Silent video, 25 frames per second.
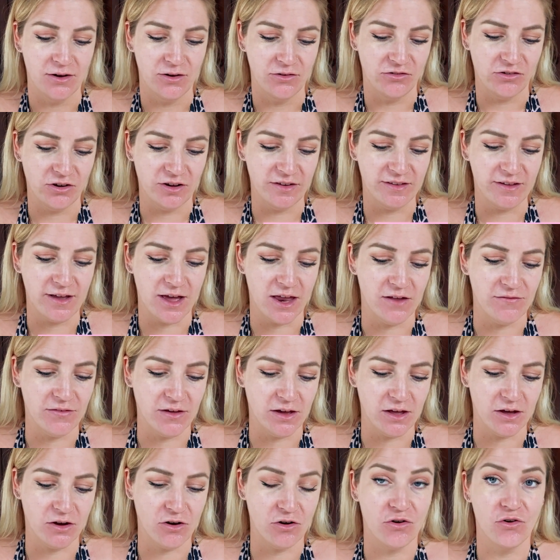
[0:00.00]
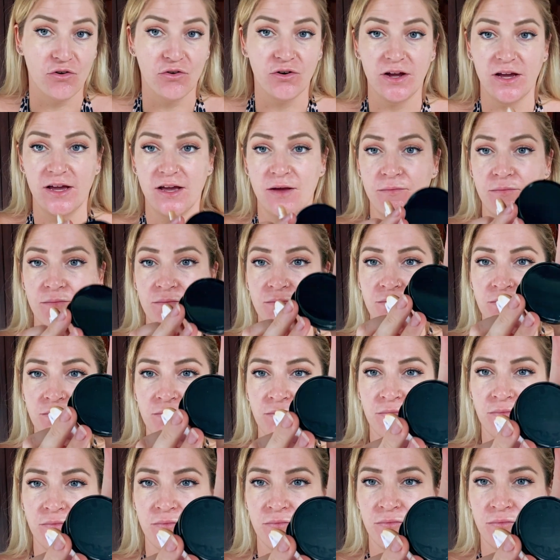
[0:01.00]
just kind of like a cream
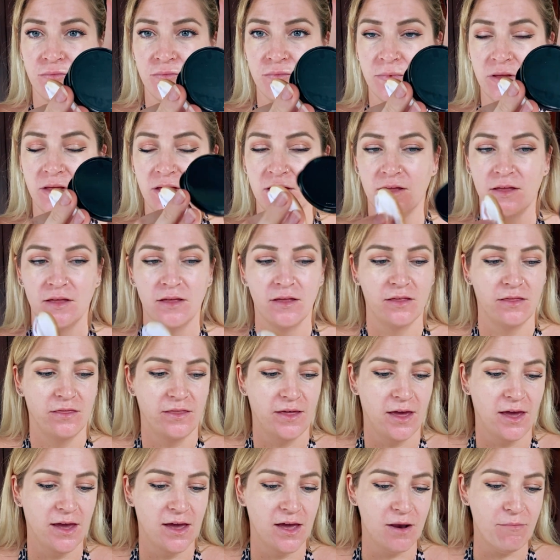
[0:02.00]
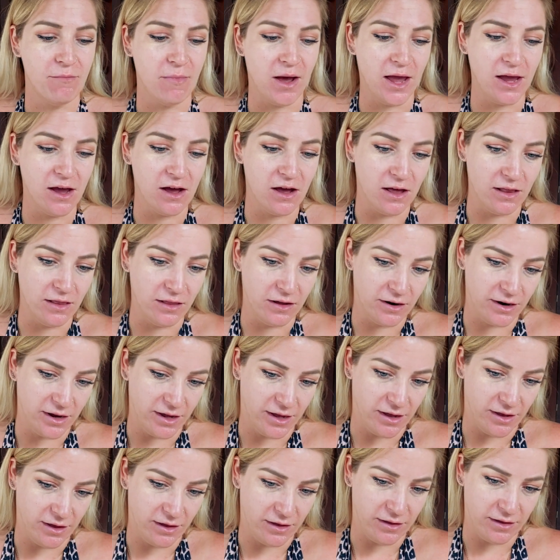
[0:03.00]
thing. And my color
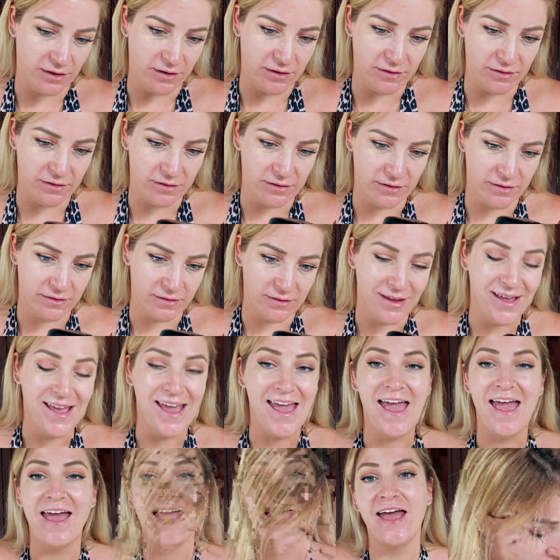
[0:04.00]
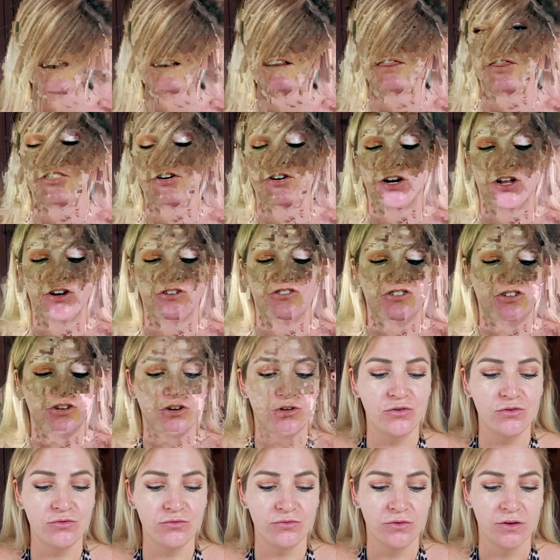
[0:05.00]
is
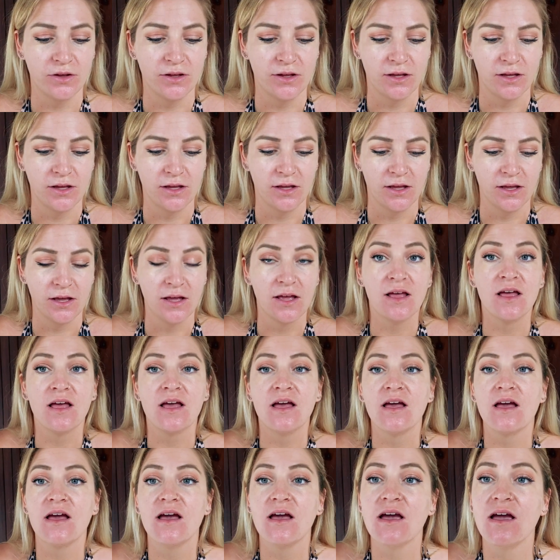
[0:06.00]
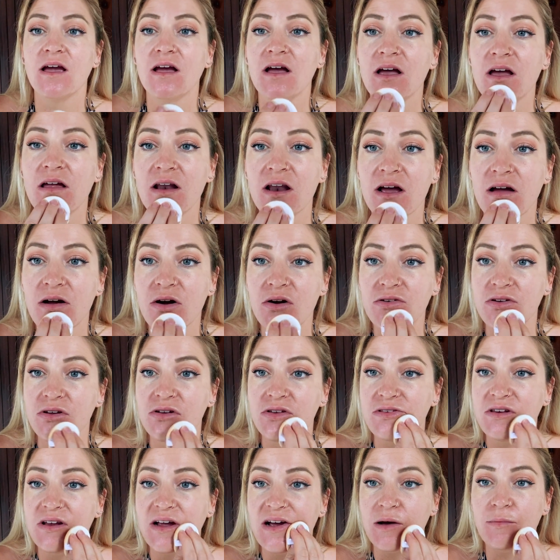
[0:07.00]
N32. And I would
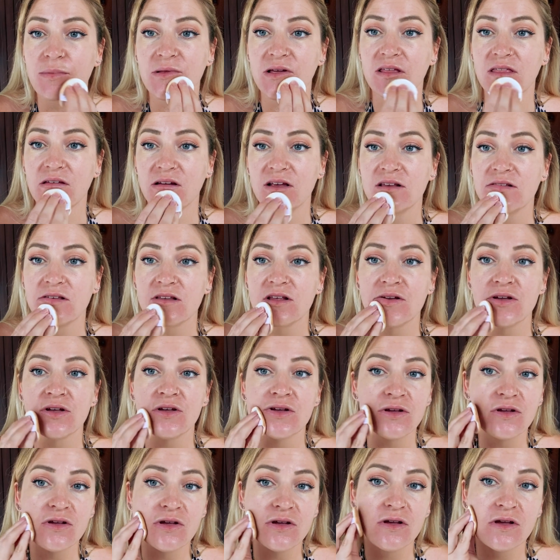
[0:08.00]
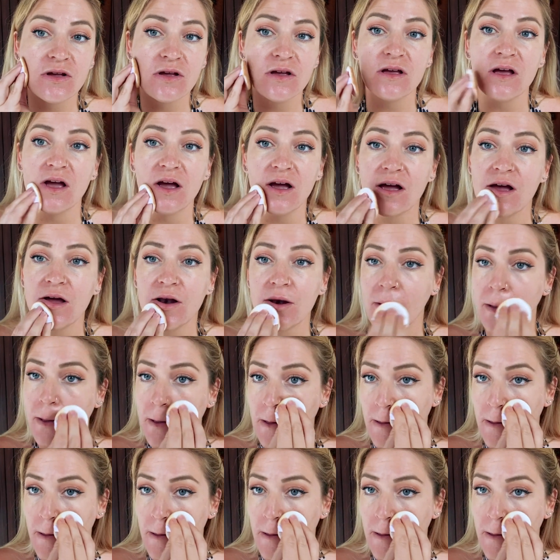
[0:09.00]
just dab like this. And